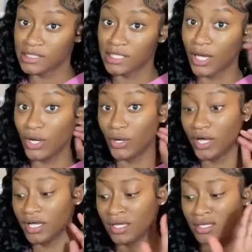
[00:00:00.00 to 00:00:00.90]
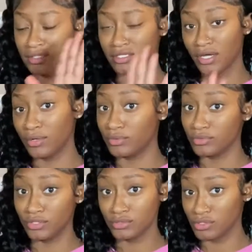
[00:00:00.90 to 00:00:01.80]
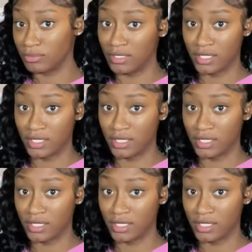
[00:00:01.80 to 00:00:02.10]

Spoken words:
So don't do too much.